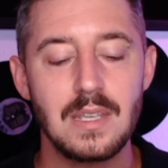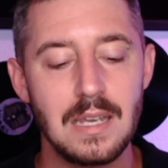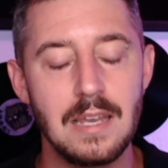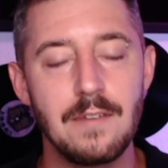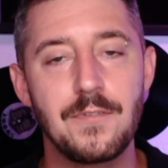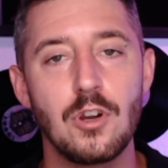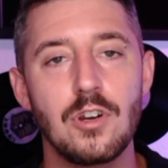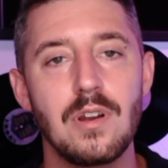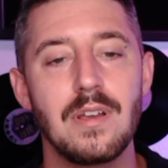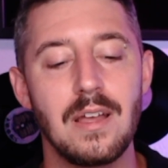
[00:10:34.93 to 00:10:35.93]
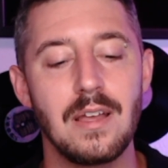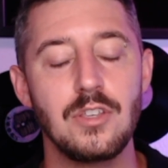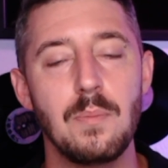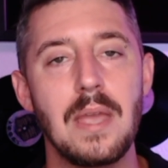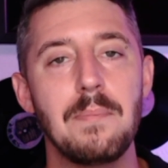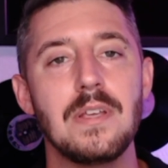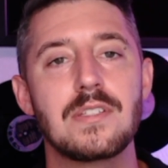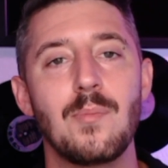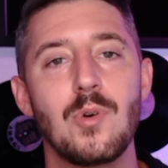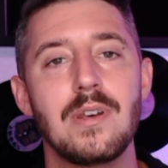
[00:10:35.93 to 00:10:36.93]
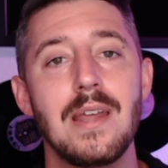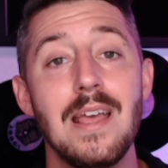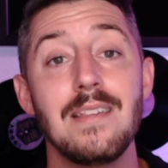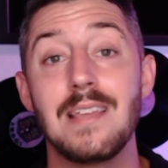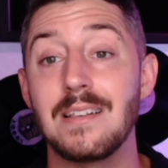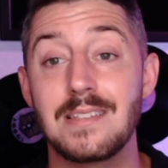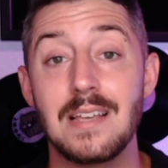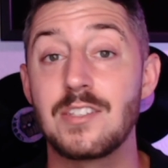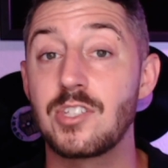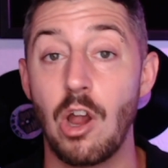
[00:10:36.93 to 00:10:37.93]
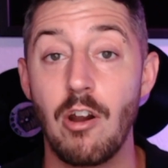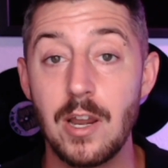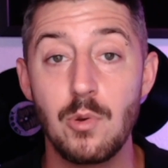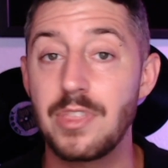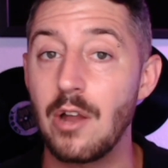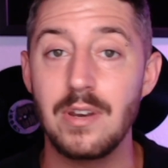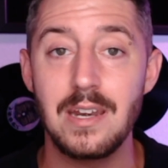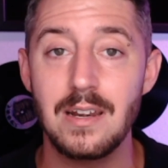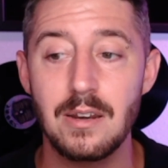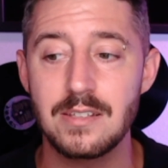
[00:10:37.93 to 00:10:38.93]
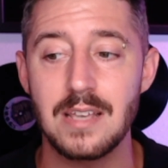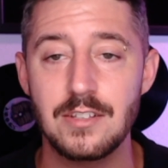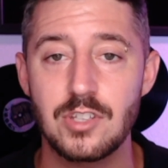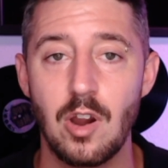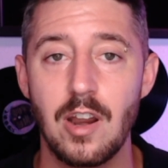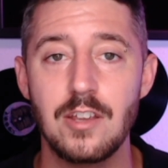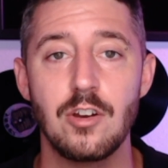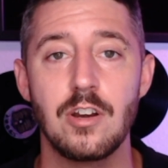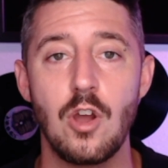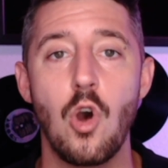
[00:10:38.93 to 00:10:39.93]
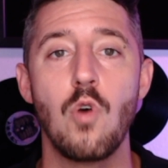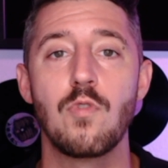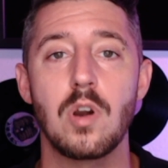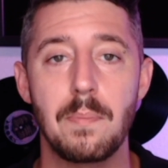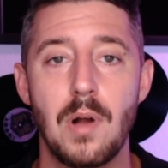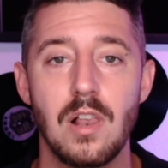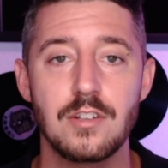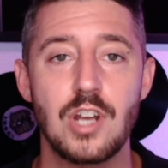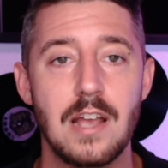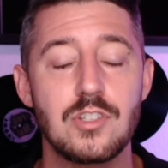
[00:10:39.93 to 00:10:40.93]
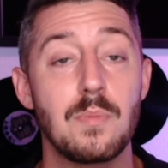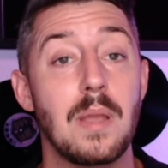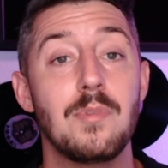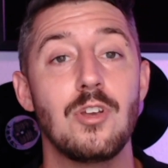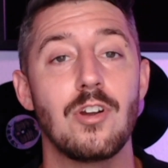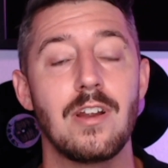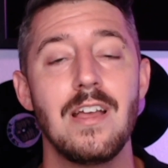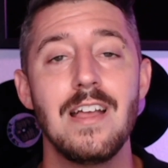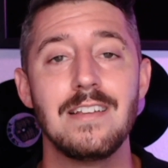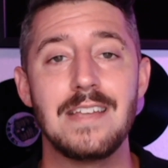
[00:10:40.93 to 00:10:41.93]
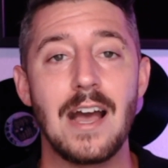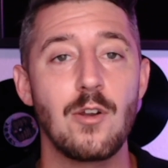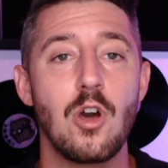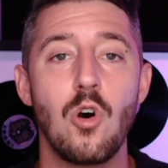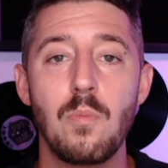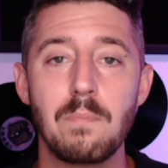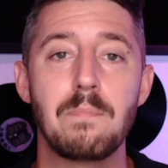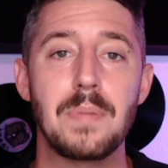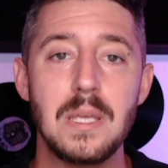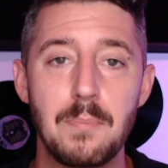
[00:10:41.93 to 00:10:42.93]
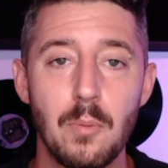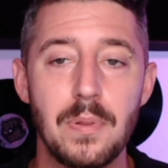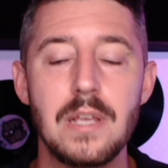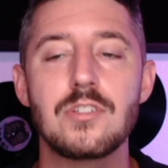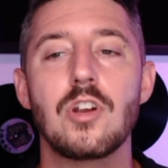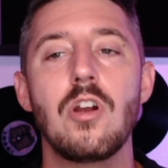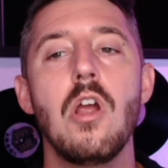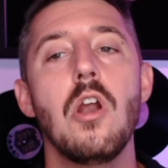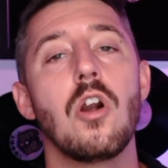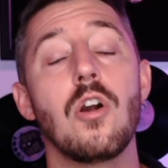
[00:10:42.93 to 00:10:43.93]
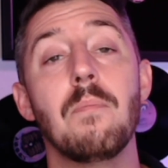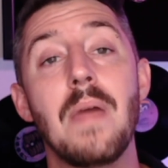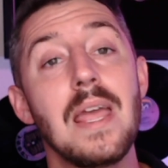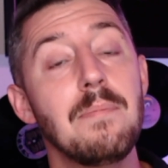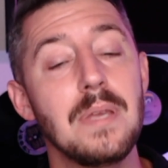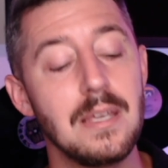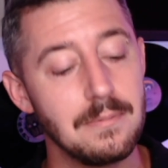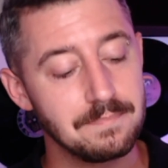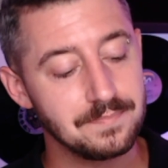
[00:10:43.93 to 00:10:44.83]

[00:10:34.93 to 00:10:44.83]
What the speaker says: if you may be someone that says sorry without needing to say sorry. You're an over apologizer. Maybe you're a down home people pleaser, or maybe